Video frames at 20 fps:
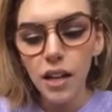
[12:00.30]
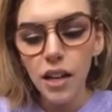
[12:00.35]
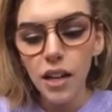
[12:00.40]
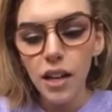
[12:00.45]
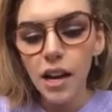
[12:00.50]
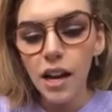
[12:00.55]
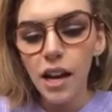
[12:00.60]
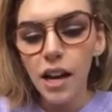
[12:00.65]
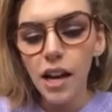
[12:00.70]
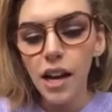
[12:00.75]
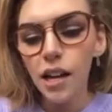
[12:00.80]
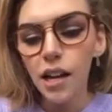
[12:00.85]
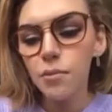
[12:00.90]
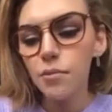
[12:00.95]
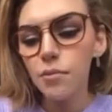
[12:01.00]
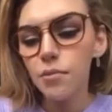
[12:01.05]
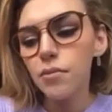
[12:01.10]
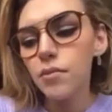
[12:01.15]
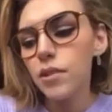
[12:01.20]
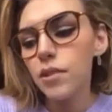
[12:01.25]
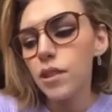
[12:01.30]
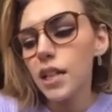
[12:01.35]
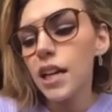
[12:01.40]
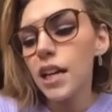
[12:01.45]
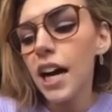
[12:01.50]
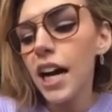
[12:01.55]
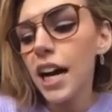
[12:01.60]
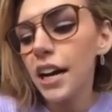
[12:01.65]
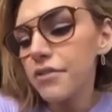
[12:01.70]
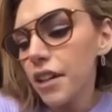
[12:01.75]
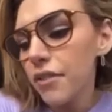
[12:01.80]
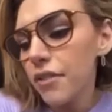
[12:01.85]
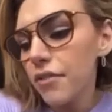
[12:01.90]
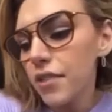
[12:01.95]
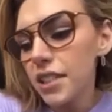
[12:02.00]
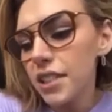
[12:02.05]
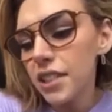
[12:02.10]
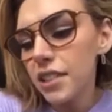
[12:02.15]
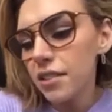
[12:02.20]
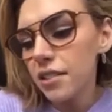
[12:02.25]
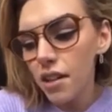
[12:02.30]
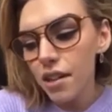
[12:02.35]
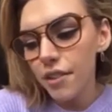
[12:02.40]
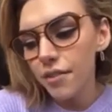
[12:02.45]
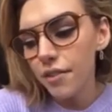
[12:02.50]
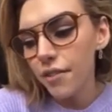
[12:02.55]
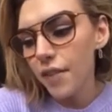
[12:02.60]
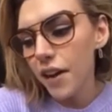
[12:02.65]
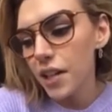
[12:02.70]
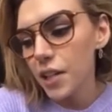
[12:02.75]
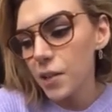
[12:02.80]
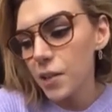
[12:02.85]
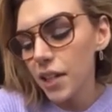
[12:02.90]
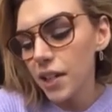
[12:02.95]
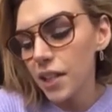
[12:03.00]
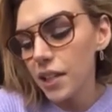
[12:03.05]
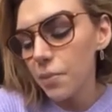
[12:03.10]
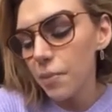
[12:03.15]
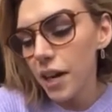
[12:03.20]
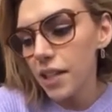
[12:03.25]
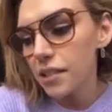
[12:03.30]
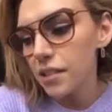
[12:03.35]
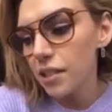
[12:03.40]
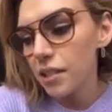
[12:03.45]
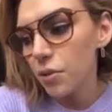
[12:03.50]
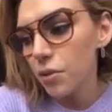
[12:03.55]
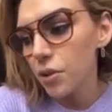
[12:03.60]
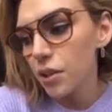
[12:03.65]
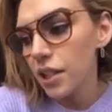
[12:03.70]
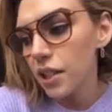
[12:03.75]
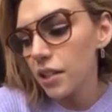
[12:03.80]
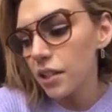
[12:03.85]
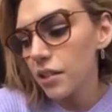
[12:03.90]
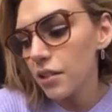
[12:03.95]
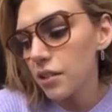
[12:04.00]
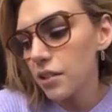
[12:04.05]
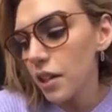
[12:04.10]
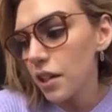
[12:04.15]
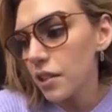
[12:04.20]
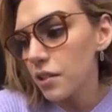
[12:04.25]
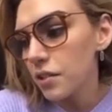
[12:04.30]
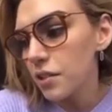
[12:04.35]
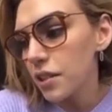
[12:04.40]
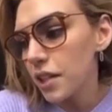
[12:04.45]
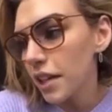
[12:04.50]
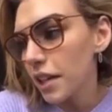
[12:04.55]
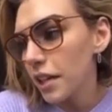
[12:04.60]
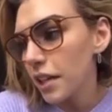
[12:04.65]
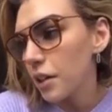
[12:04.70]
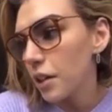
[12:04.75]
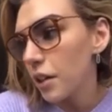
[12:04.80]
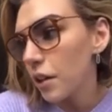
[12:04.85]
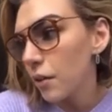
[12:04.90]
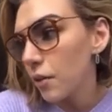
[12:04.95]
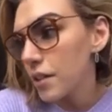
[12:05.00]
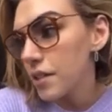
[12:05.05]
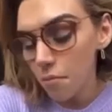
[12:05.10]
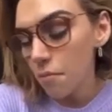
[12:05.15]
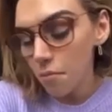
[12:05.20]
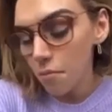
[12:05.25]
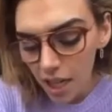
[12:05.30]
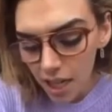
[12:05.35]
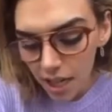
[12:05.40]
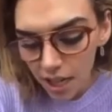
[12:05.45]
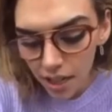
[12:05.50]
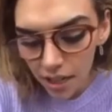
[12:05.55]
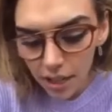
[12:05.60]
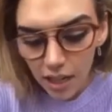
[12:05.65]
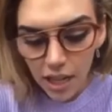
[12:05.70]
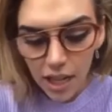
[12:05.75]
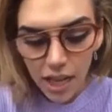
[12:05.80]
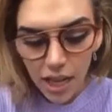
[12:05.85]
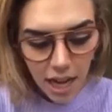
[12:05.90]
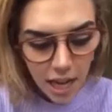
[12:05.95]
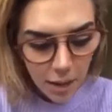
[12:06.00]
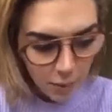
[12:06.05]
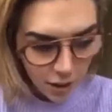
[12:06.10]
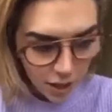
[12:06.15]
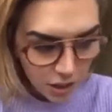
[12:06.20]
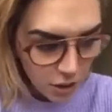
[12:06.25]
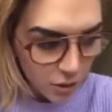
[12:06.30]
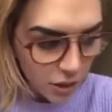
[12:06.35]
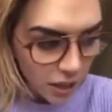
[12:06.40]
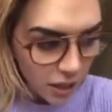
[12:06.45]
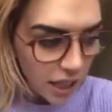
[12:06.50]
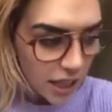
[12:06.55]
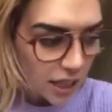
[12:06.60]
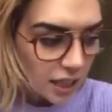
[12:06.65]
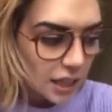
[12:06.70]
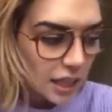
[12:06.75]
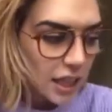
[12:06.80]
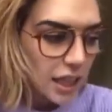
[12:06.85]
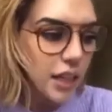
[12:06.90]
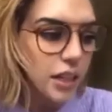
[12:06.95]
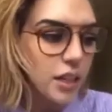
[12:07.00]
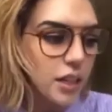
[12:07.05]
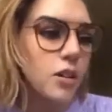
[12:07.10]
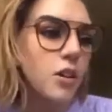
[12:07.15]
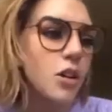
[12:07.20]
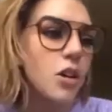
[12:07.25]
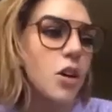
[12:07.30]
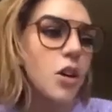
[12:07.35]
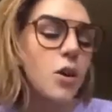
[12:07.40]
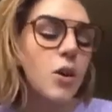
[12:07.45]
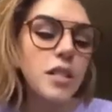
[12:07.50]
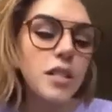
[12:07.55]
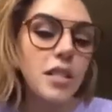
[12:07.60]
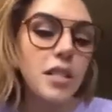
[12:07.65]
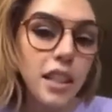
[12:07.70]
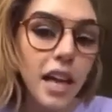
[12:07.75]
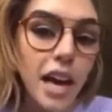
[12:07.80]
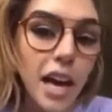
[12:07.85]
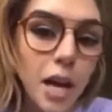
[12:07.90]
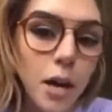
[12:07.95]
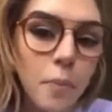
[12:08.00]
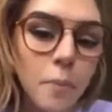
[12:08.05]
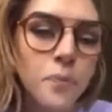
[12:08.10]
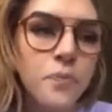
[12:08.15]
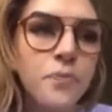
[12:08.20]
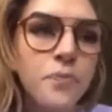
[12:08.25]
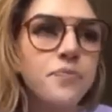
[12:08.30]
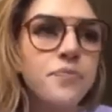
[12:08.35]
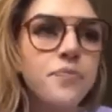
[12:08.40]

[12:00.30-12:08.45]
I've definitely done a lot of evaluating the past couple years, understanding, is it me? Am I doing anything? Is it them?